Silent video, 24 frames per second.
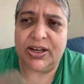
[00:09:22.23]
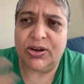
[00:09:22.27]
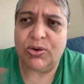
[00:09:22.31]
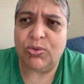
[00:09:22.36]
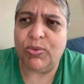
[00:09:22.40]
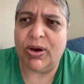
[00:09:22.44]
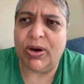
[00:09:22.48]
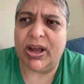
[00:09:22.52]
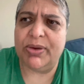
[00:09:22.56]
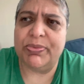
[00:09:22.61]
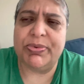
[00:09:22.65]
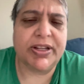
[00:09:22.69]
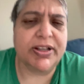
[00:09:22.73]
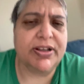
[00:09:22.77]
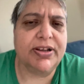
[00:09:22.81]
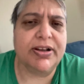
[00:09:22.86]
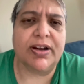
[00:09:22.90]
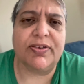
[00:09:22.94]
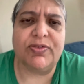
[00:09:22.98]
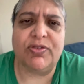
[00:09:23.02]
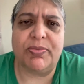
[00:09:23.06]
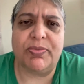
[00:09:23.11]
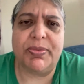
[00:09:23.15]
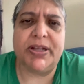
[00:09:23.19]
Why would the
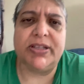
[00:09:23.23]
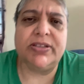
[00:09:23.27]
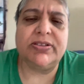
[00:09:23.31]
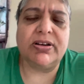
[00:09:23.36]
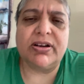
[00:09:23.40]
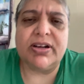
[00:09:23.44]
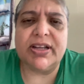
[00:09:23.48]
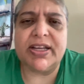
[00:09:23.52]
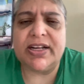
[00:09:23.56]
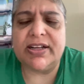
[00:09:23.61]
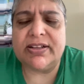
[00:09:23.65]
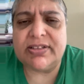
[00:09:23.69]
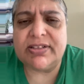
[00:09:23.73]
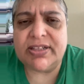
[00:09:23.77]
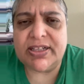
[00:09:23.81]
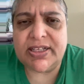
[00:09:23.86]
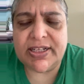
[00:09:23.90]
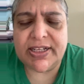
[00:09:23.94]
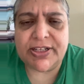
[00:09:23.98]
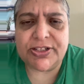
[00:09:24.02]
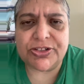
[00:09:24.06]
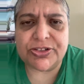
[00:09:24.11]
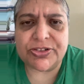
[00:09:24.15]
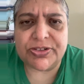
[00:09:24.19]
government target a
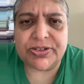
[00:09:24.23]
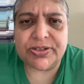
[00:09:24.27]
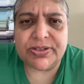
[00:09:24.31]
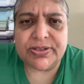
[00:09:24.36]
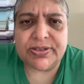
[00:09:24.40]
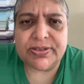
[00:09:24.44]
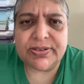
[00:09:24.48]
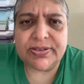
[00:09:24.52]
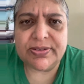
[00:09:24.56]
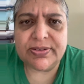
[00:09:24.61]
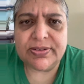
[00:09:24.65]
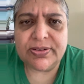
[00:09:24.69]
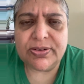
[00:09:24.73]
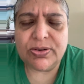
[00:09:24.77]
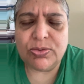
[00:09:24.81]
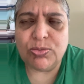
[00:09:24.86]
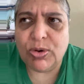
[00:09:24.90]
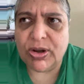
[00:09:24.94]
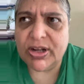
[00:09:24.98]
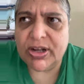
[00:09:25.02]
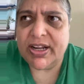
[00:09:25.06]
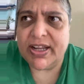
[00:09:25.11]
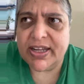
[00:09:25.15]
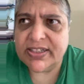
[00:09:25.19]
teenager?
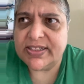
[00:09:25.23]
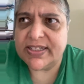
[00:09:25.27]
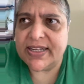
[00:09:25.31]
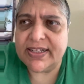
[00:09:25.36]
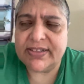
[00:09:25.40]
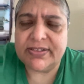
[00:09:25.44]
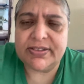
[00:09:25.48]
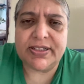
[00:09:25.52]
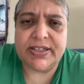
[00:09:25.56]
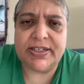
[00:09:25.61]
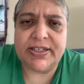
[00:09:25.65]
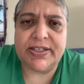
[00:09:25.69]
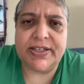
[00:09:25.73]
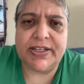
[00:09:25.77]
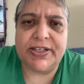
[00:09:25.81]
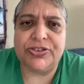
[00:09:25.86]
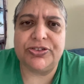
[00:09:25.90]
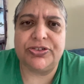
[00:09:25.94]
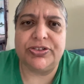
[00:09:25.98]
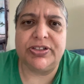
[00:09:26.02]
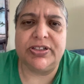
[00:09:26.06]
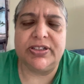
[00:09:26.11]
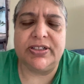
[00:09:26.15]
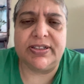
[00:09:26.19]
What has that
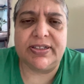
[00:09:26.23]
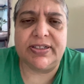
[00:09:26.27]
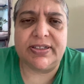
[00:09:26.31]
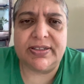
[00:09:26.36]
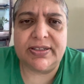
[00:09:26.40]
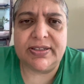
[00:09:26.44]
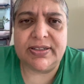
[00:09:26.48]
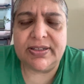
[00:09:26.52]
teenager done?